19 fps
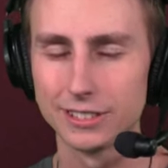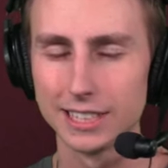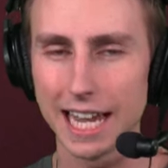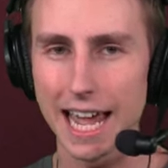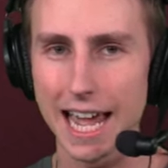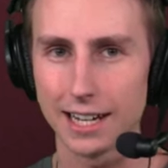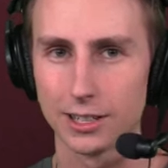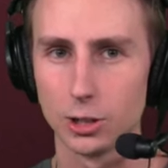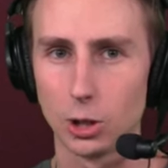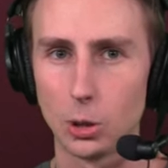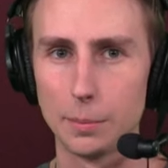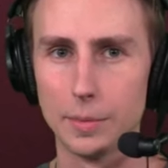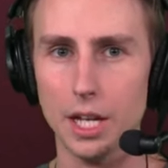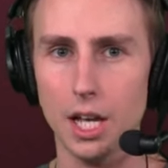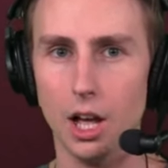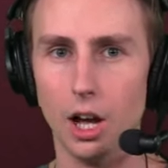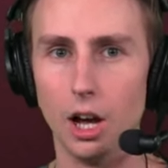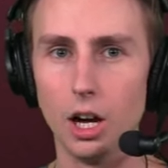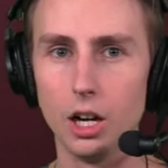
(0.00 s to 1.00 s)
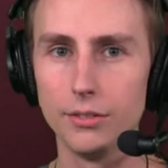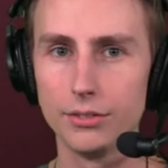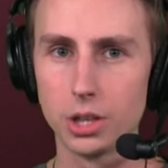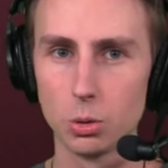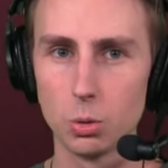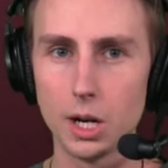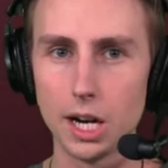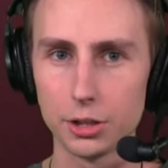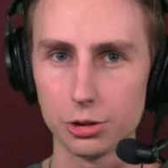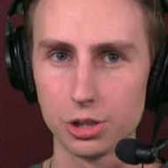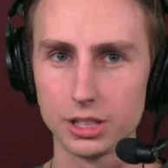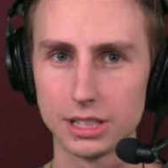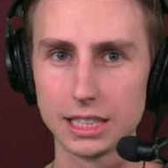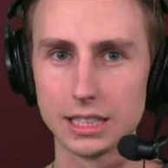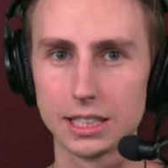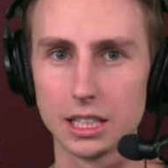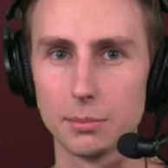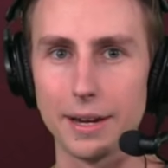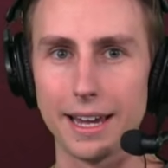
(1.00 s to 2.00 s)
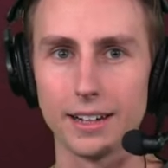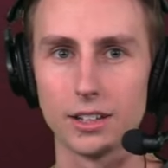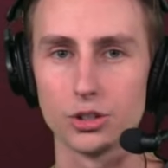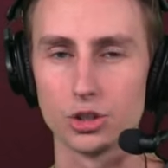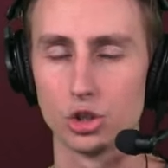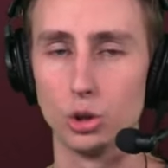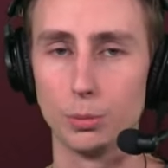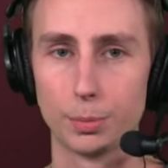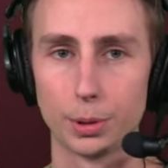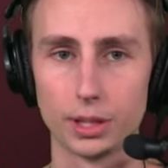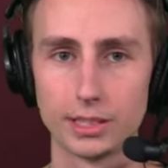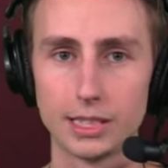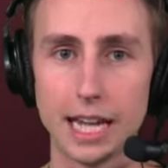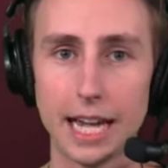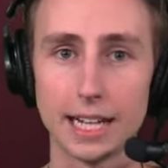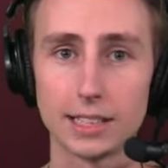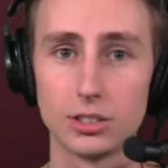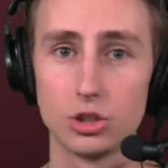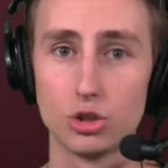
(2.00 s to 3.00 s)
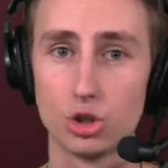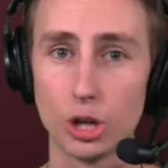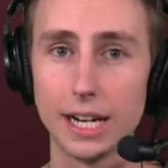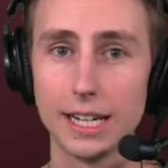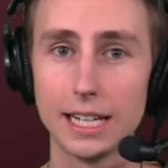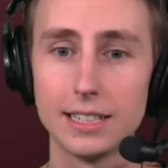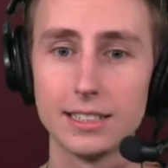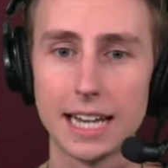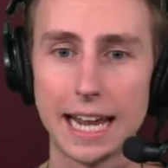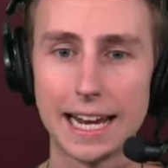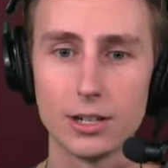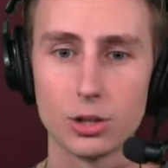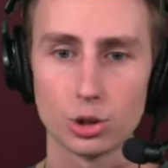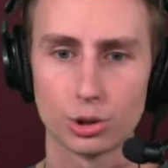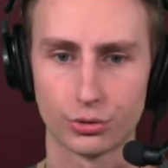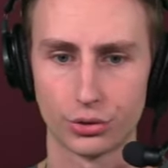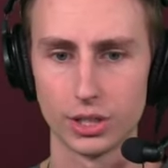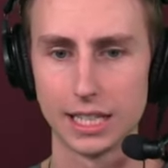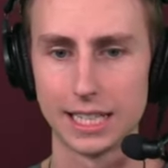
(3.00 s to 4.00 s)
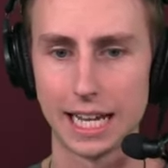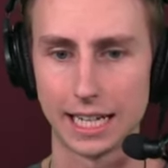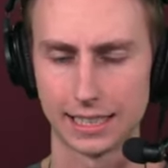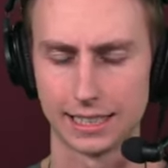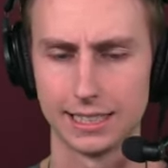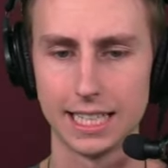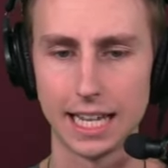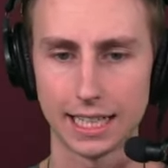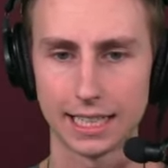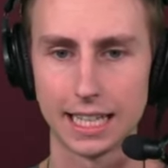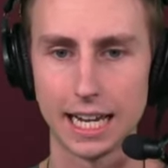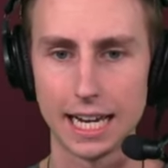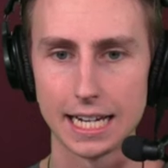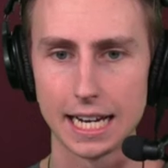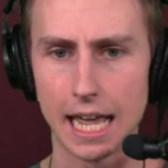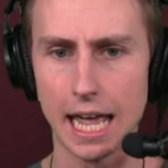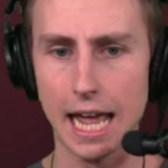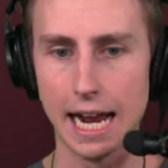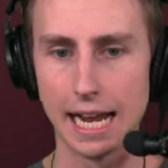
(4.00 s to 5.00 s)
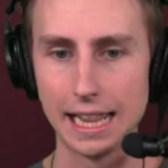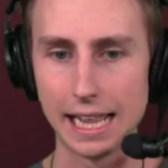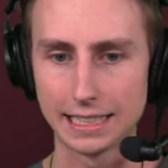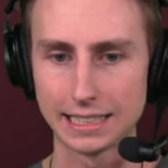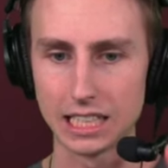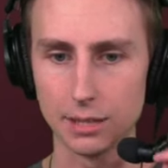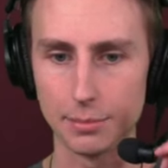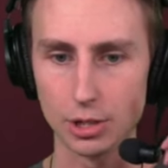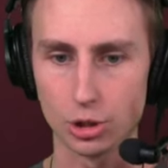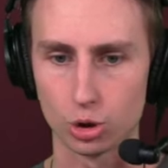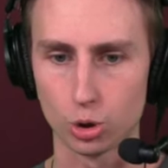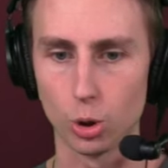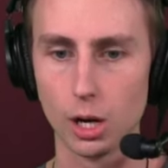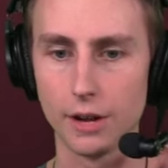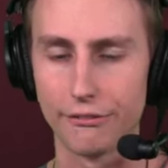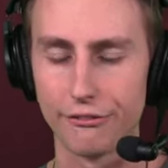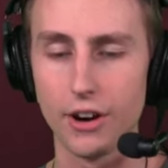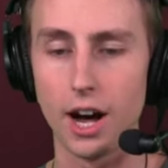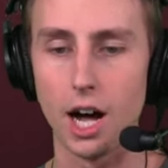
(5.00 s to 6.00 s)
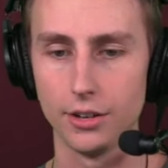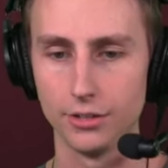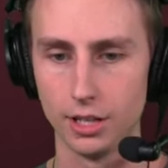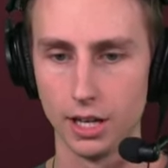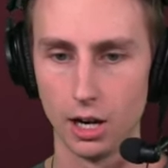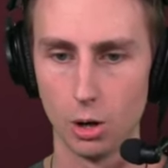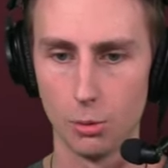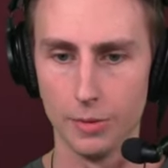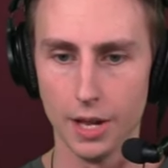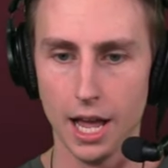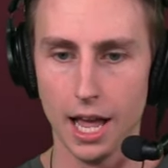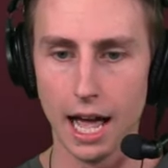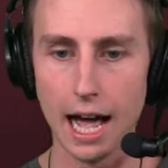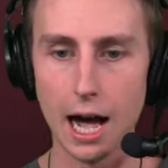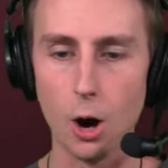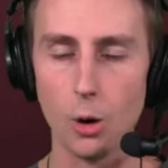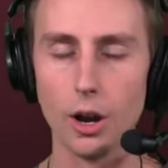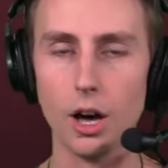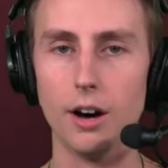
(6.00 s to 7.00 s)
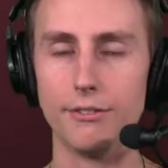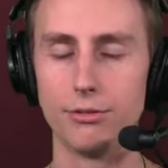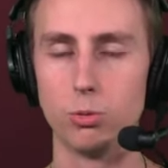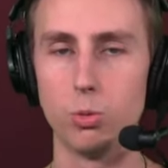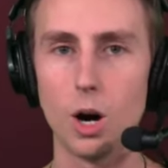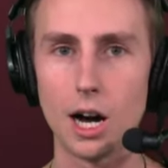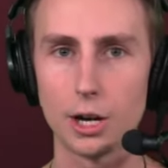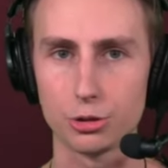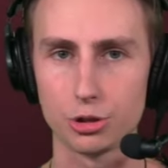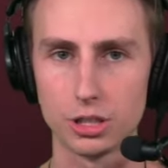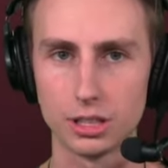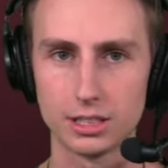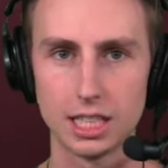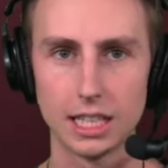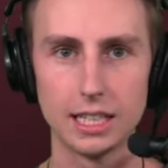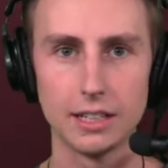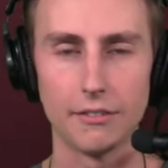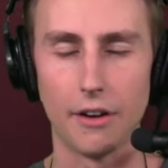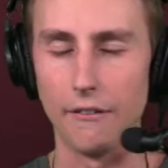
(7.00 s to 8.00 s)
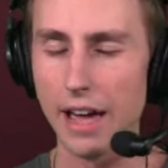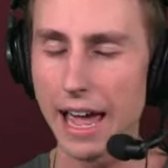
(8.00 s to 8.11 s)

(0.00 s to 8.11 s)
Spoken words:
tackle of the Washington Commanders to protect Jayden Daniels for the next decade. And that's going to be Troy Fautanu out of Washington.